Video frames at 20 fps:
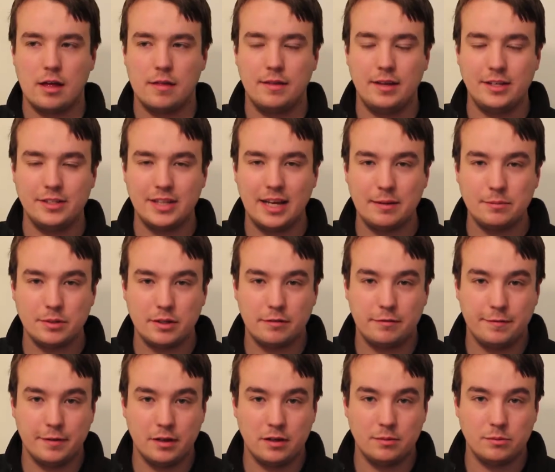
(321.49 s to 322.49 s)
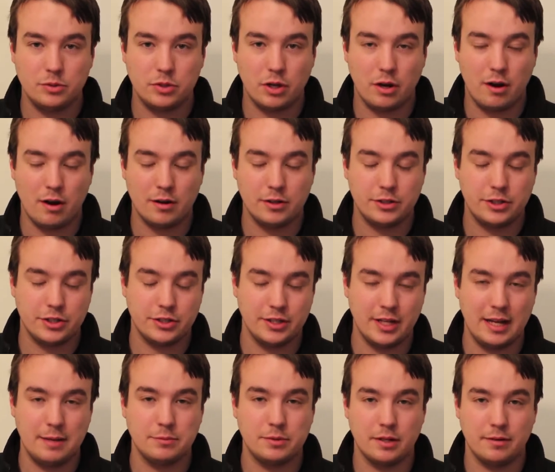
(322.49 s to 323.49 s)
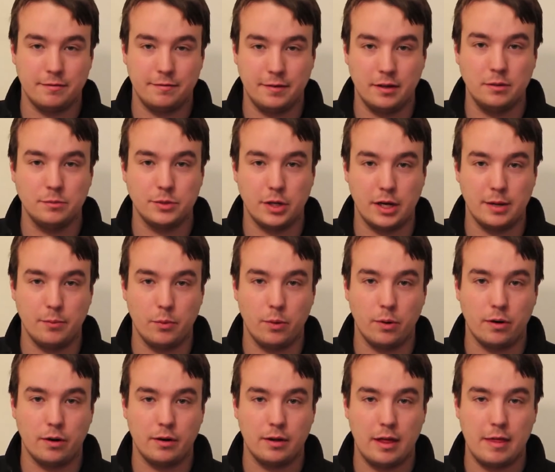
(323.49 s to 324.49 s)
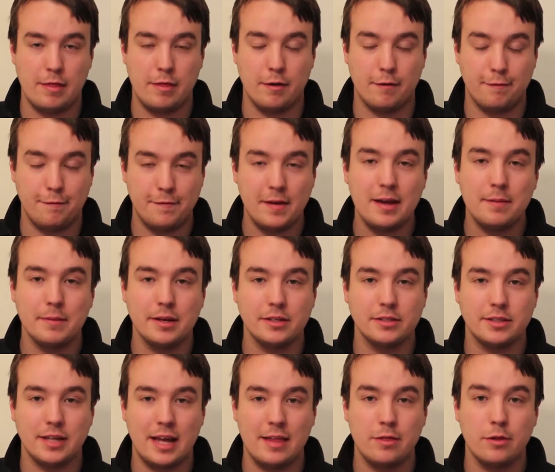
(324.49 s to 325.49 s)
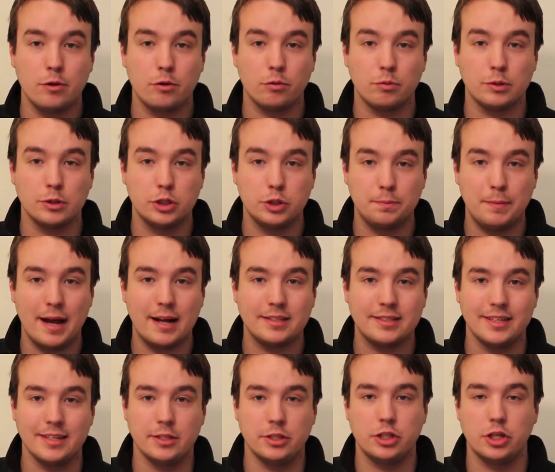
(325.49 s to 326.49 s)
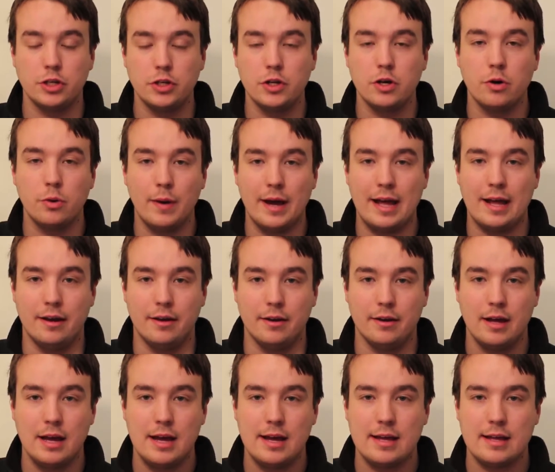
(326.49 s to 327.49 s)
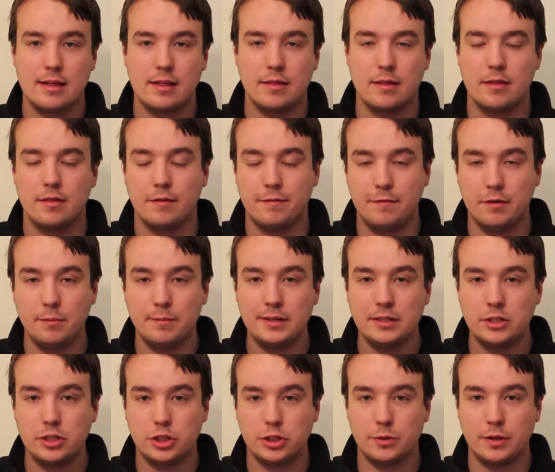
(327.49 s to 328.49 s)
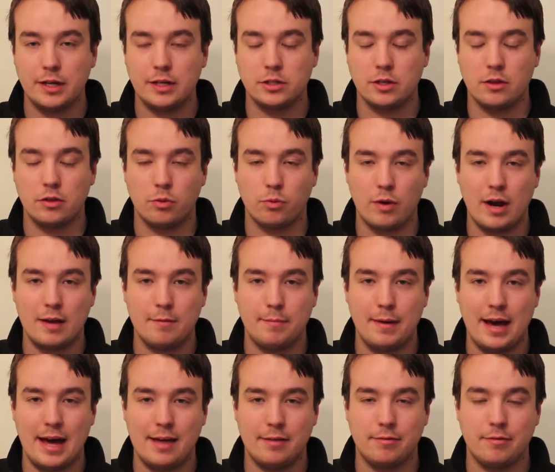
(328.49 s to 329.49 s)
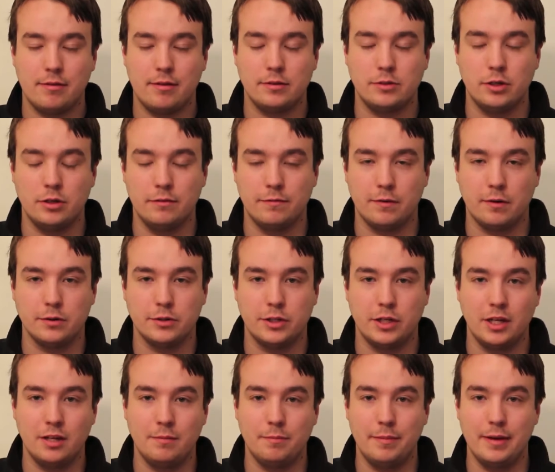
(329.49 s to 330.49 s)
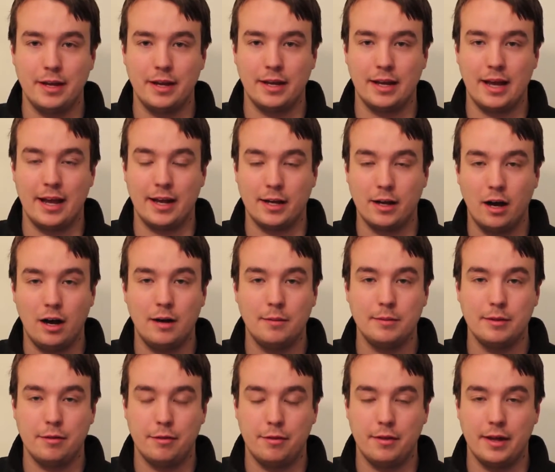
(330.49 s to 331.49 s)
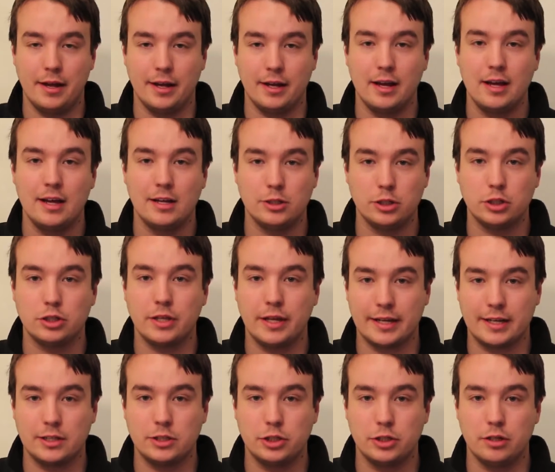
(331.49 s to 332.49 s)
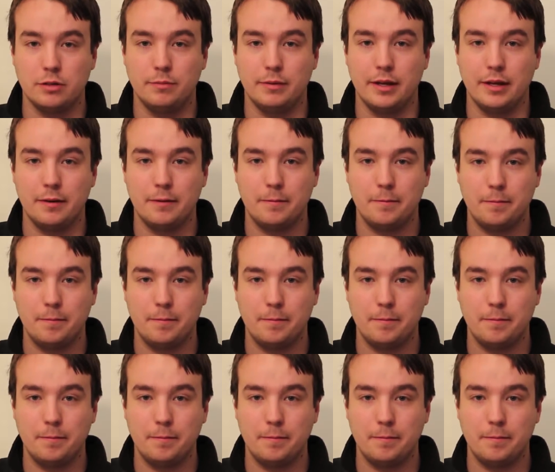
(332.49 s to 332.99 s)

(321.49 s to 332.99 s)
These names in films aren't just names in films anymore. They're famous and they're respected to no end. The film industry is on the right path to diversity being a common thing, just like it should be.